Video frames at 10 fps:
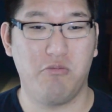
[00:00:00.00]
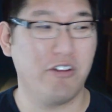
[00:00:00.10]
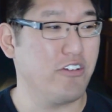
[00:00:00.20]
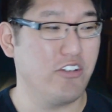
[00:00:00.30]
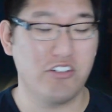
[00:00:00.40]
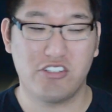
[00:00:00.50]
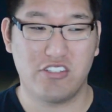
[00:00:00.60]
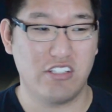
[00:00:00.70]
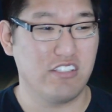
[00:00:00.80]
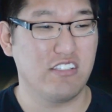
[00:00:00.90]
whether you're
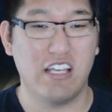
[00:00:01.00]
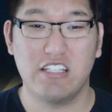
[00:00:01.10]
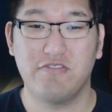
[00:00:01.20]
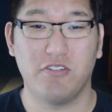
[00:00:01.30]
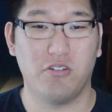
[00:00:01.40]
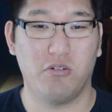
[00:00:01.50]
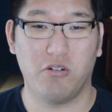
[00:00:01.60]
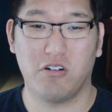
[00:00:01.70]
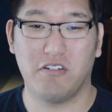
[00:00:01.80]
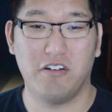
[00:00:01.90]
successful
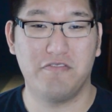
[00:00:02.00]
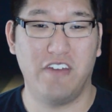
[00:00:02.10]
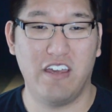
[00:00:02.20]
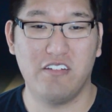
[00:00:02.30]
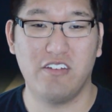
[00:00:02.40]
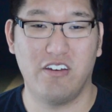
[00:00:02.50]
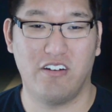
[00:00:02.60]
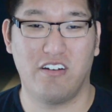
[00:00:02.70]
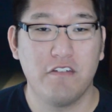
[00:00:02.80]
or a failure.